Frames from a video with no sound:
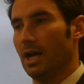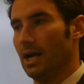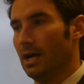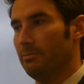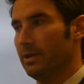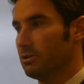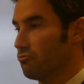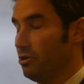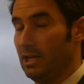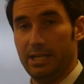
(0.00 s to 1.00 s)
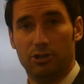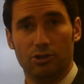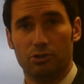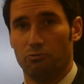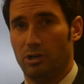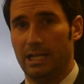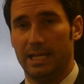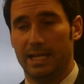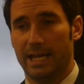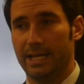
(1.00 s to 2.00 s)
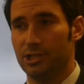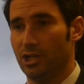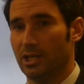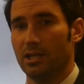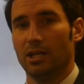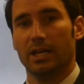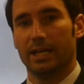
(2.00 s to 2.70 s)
It's really good, really engaging.